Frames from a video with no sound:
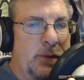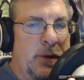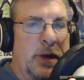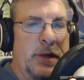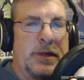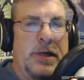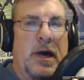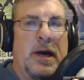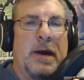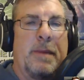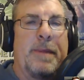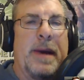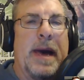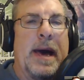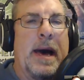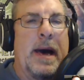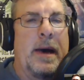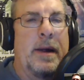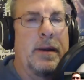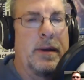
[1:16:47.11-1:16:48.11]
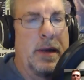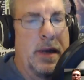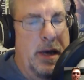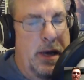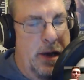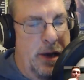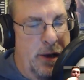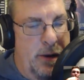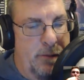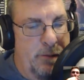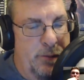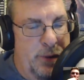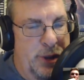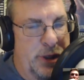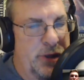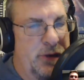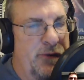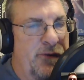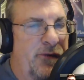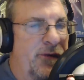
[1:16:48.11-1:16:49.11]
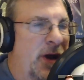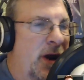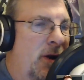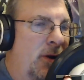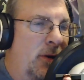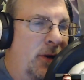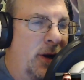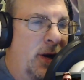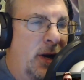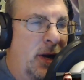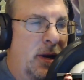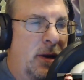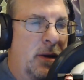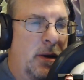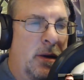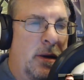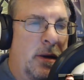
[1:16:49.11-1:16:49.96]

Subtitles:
We're going to talk about she's a fairly